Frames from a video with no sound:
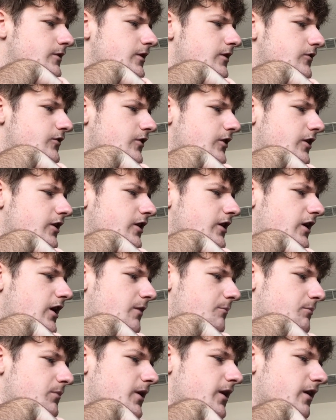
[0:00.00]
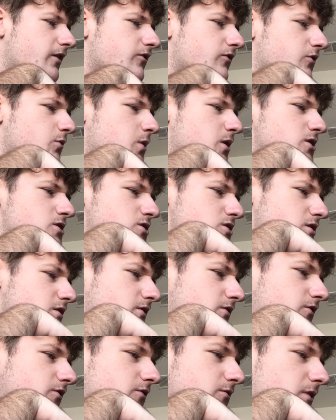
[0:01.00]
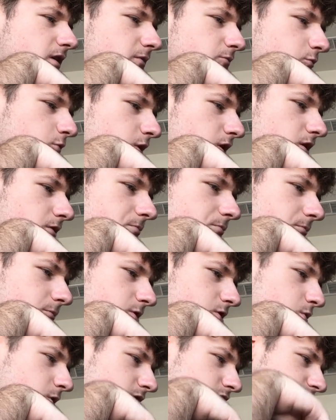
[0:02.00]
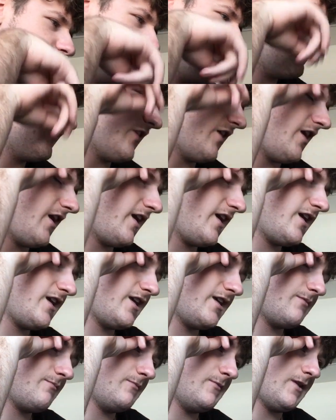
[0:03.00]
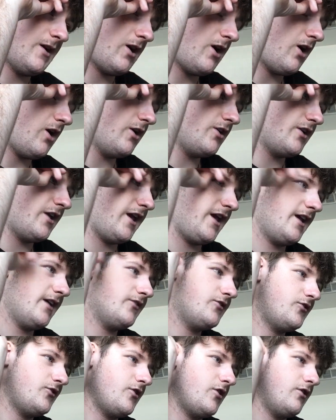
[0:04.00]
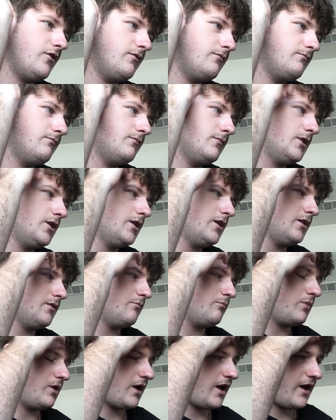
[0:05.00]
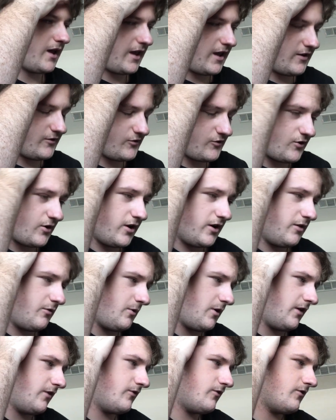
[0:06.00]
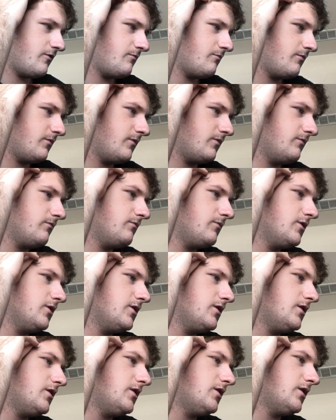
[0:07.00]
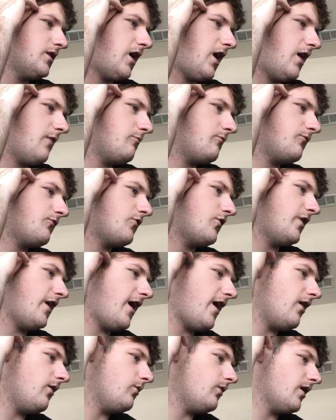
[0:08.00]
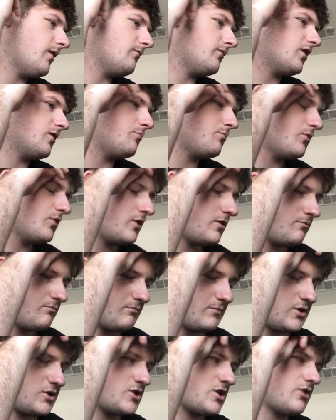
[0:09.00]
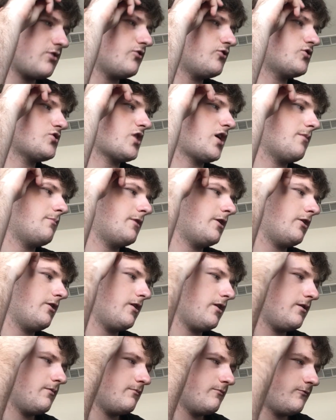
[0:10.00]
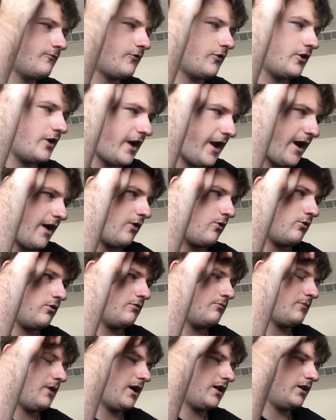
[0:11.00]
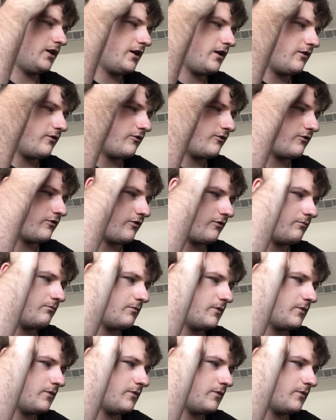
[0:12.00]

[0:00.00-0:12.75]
These are complex questions. Well, questions that are hard to answer, but I answer anyways. For now, I'm going to put Madeira strawberry. For now, at least.